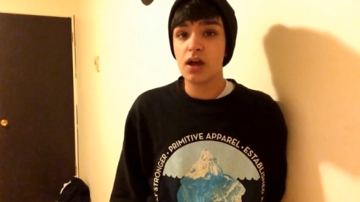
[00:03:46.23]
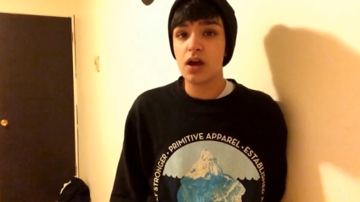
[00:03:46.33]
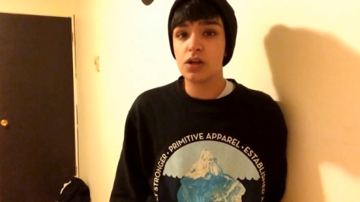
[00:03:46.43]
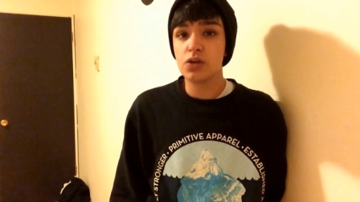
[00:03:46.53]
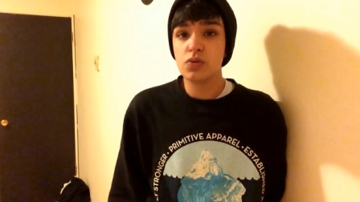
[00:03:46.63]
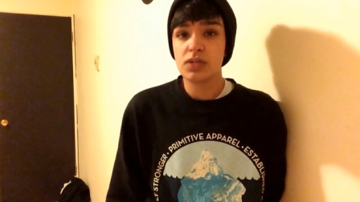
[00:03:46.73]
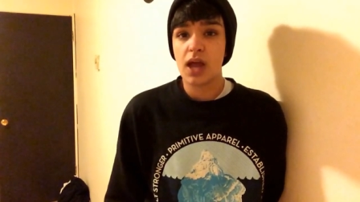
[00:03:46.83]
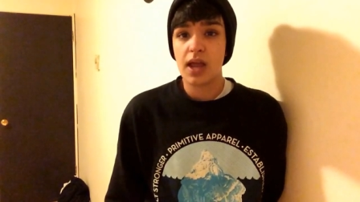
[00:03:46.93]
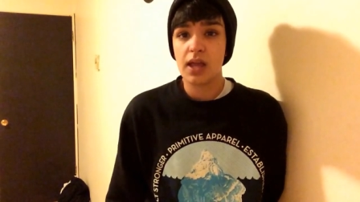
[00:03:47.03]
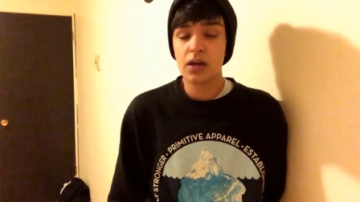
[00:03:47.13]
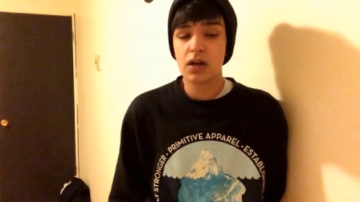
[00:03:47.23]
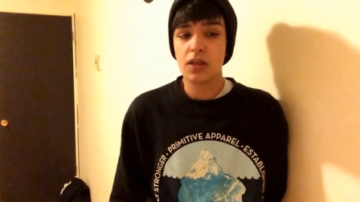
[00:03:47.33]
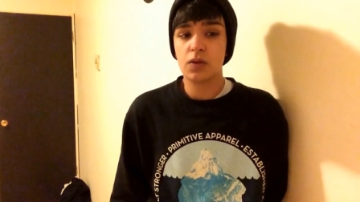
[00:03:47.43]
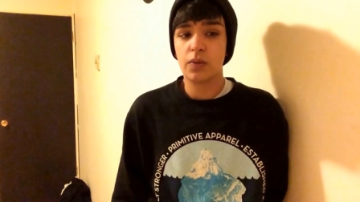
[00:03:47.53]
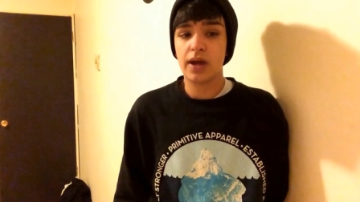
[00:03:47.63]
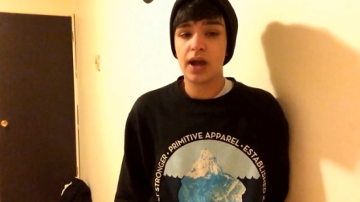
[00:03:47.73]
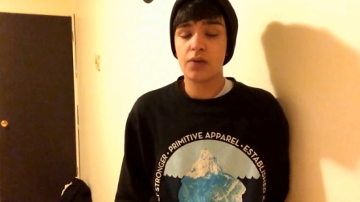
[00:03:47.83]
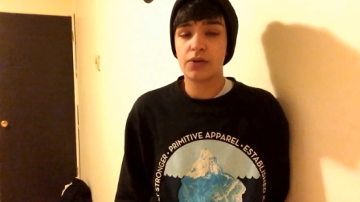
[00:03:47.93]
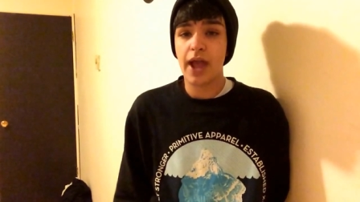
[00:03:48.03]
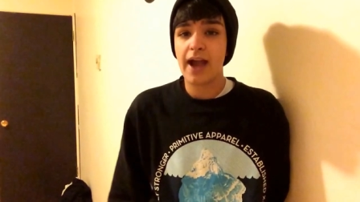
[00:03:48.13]
use that anger and the way I
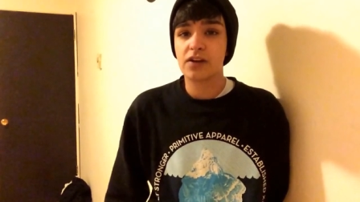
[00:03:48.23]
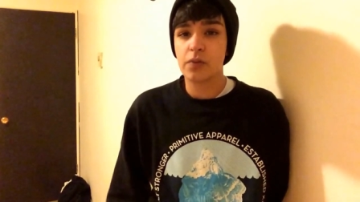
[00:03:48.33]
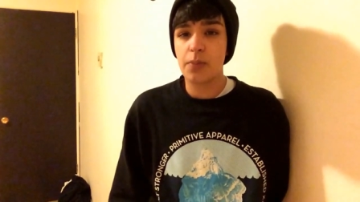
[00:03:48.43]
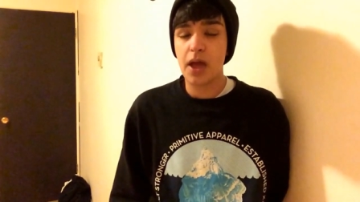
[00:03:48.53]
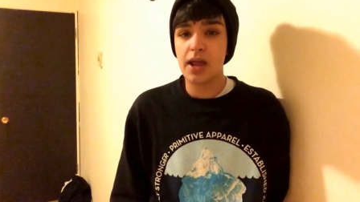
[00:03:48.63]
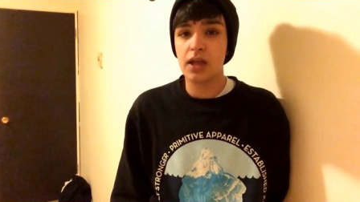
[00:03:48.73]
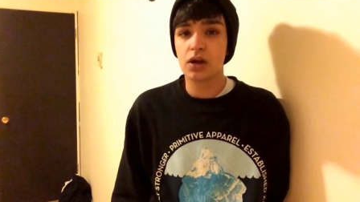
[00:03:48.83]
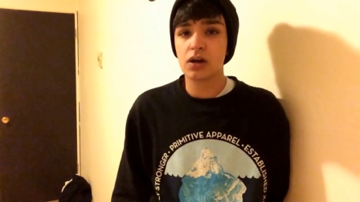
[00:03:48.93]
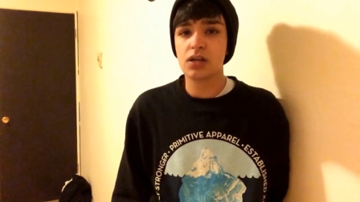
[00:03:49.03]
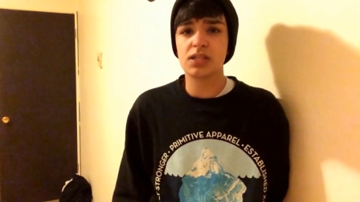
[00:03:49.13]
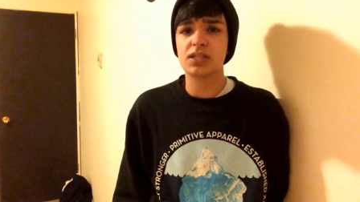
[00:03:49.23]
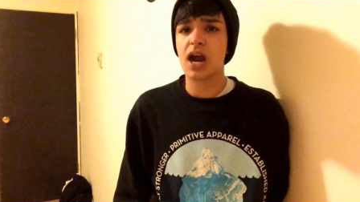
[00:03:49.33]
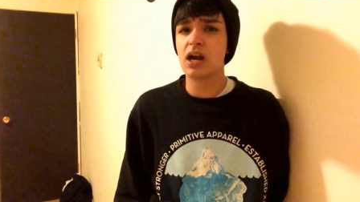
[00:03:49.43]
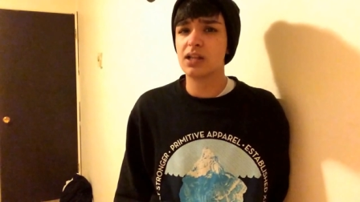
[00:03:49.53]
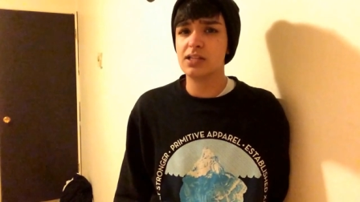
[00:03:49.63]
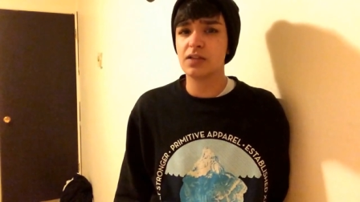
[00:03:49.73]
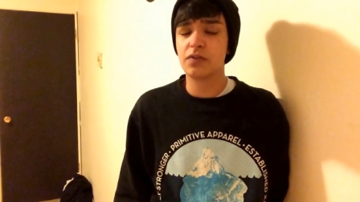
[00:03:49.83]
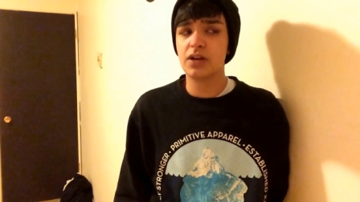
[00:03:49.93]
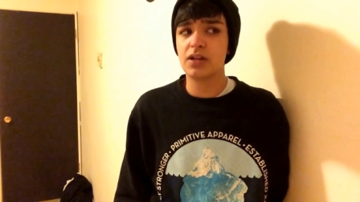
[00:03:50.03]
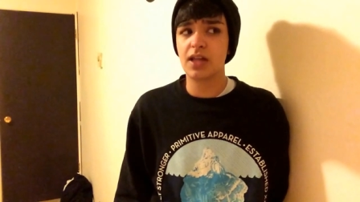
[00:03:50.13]
react from that anger is entirely
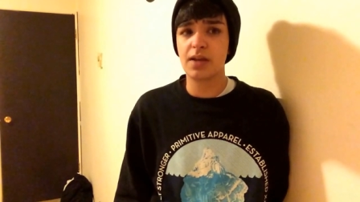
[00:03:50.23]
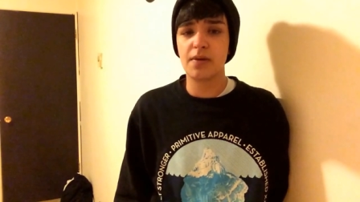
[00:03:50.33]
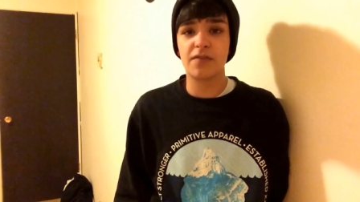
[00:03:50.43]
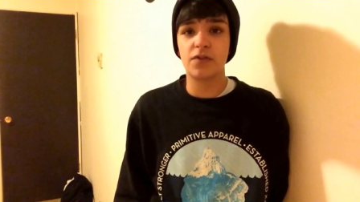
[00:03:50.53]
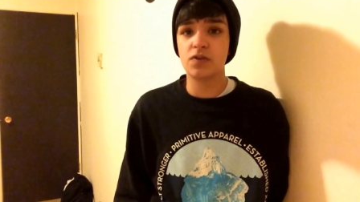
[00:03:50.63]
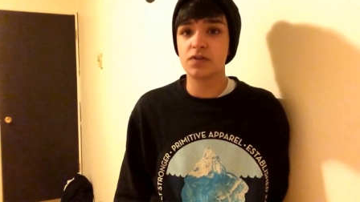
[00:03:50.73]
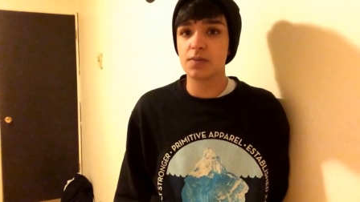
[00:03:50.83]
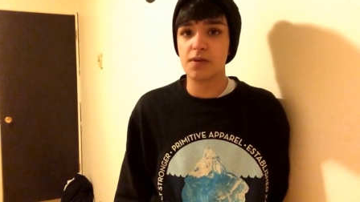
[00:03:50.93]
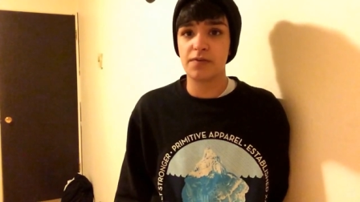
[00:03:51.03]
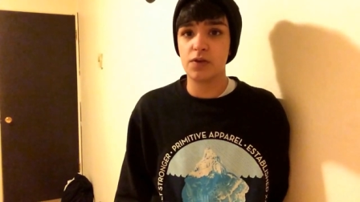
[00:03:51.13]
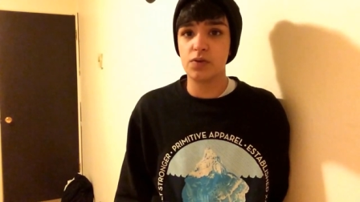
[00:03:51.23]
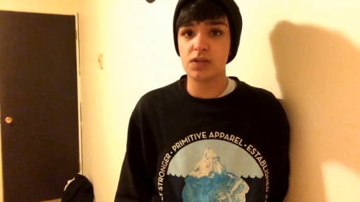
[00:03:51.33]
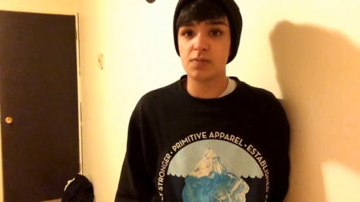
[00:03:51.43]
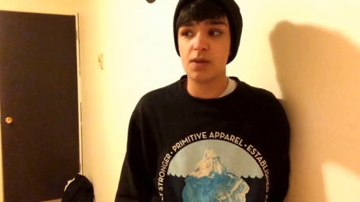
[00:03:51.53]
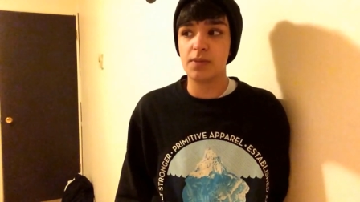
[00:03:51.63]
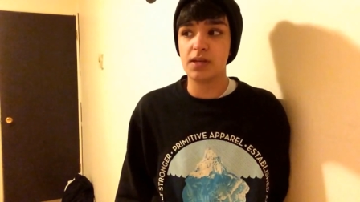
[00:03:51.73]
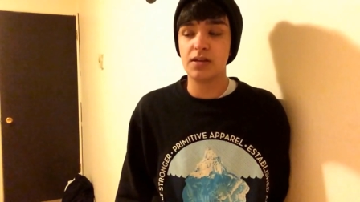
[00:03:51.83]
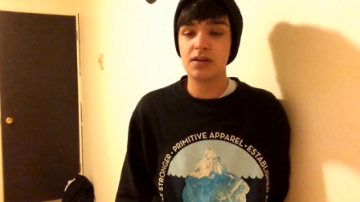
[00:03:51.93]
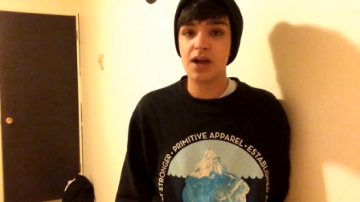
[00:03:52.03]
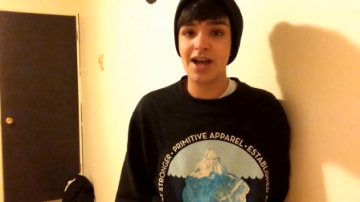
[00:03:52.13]
different. Like it feels like my fuse is maybe
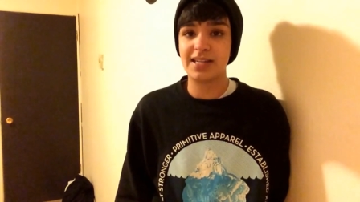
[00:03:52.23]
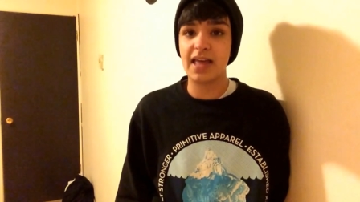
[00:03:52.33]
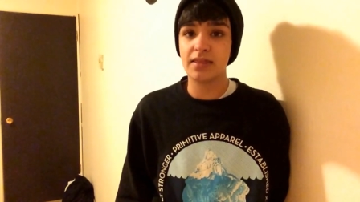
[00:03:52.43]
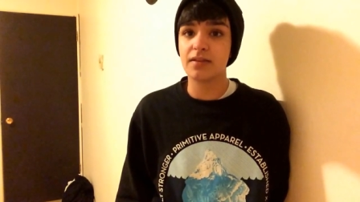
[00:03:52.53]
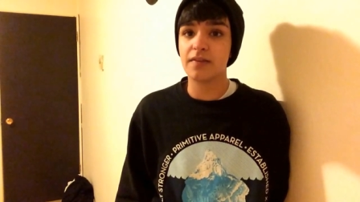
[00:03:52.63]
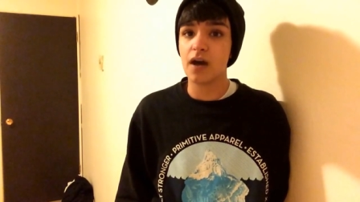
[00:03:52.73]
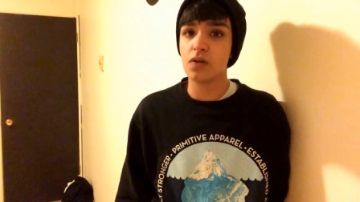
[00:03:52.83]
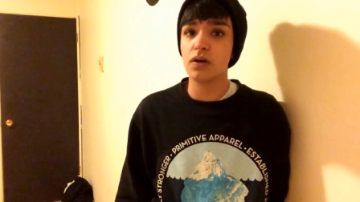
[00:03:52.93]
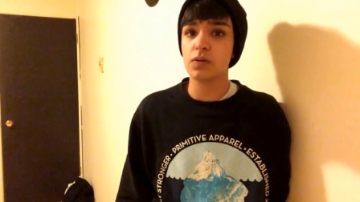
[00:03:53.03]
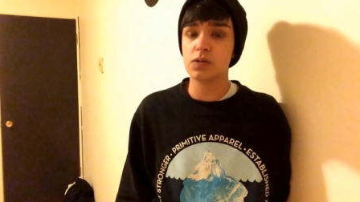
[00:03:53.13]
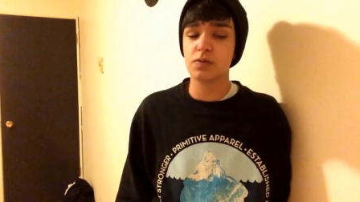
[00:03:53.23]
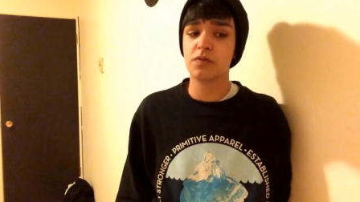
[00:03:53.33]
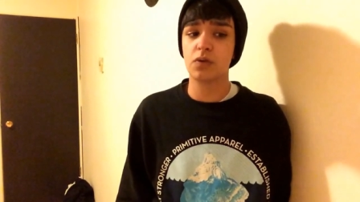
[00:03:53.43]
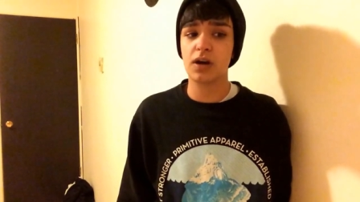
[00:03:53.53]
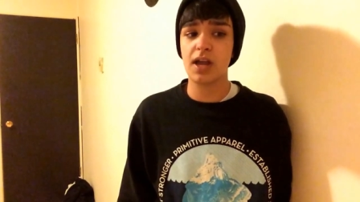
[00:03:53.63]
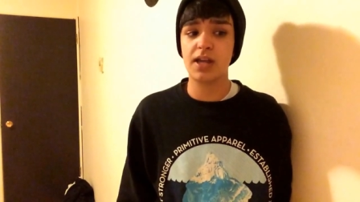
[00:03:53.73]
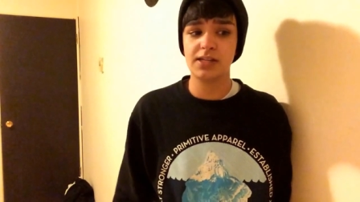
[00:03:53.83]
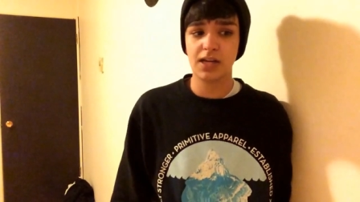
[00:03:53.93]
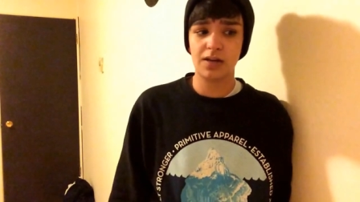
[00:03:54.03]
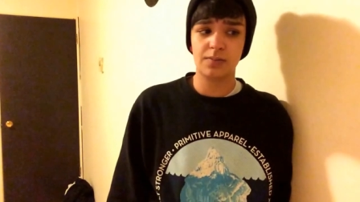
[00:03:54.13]
a tenth of how long it was before. And
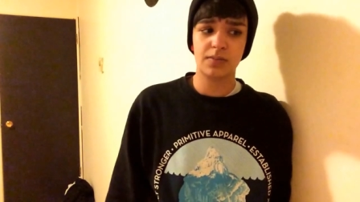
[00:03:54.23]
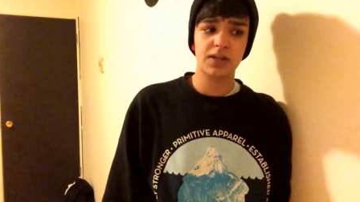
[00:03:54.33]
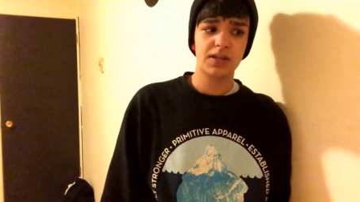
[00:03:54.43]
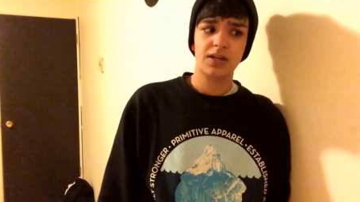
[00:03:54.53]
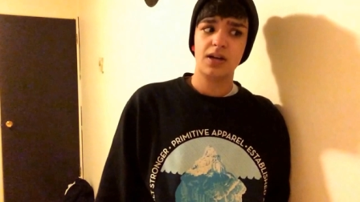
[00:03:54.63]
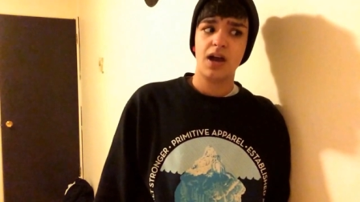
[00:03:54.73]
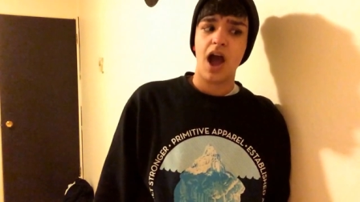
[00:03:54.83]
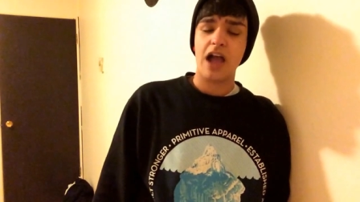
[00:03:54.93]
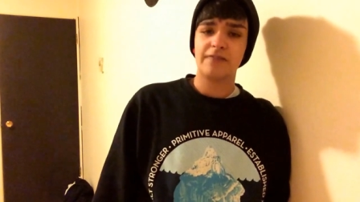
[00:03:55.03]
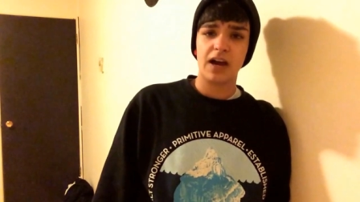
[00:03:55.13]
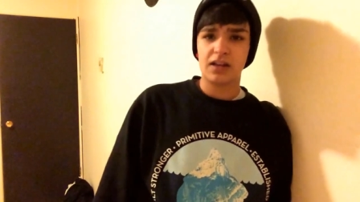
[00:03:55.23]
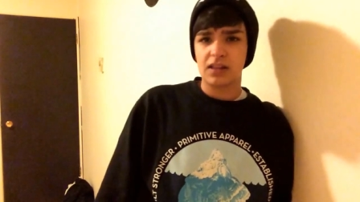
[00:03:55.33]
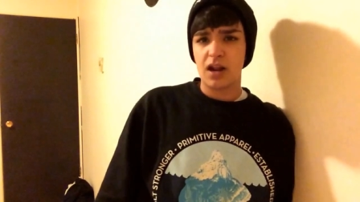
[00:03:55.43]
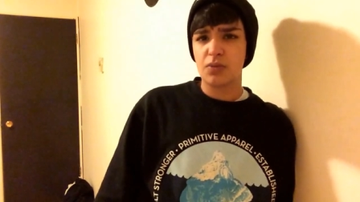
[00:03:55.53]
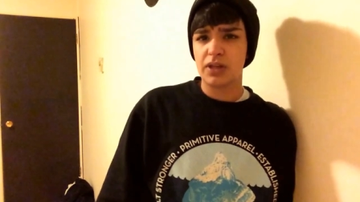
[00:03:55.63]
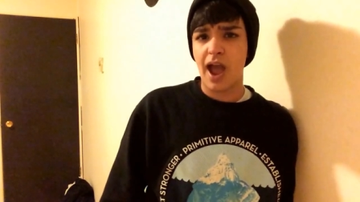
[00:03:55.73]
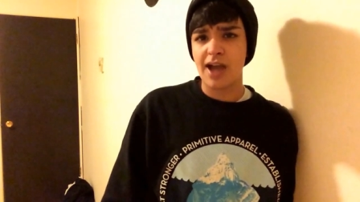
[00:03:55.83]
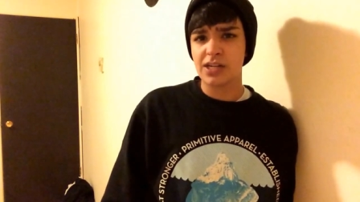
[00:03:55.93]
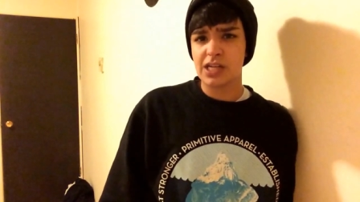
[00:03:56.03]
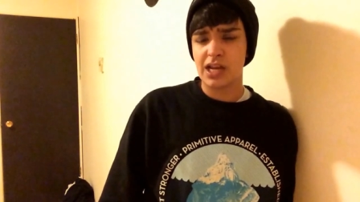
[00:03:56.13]
um, I'm finding that I'm really
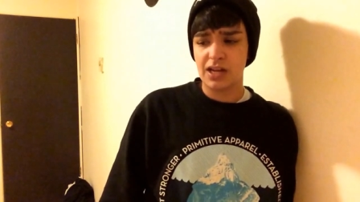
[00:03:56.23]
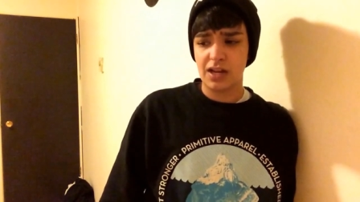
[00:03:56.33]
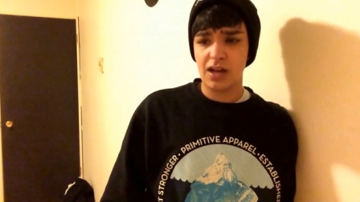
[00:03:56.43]
agitated.